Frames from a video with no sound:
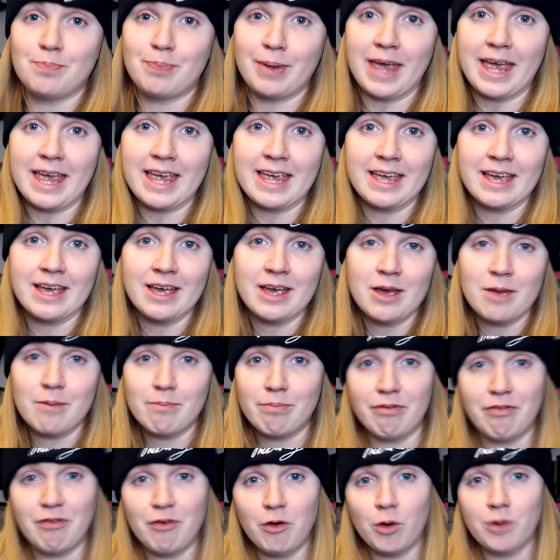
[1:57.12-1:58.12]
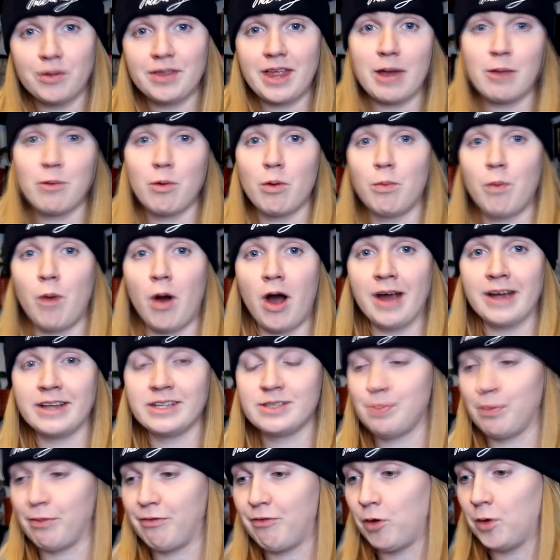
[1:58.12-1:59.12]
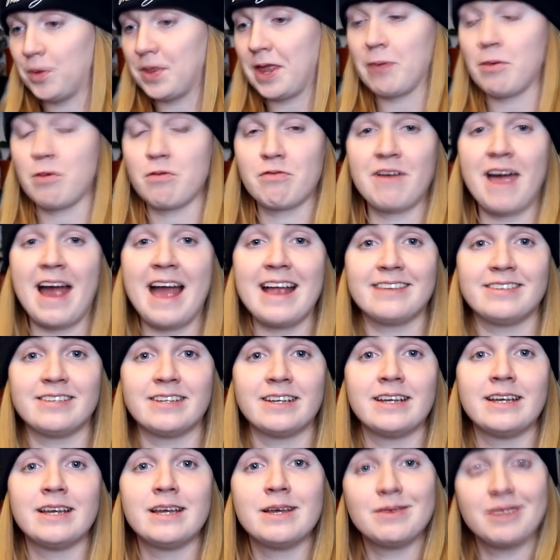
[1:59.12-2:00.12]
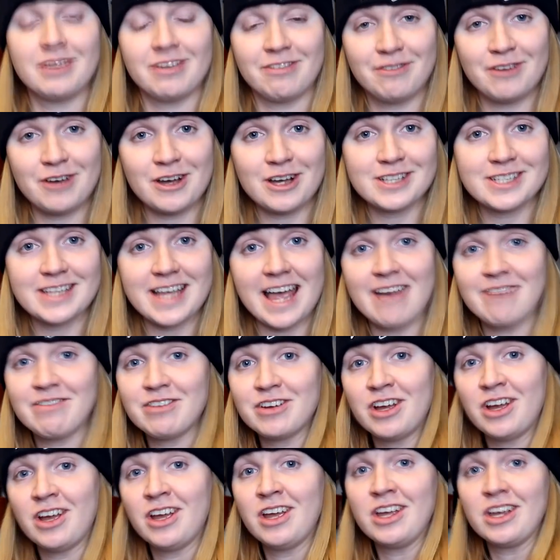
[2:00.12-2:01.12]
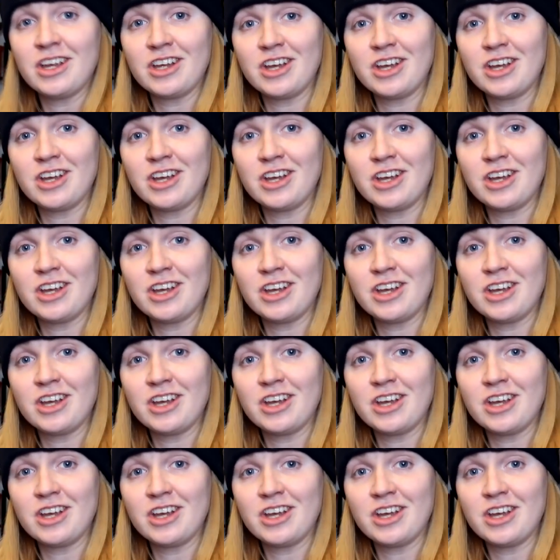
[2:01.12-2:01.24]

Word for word: to be before they were white, before they were red. The first ever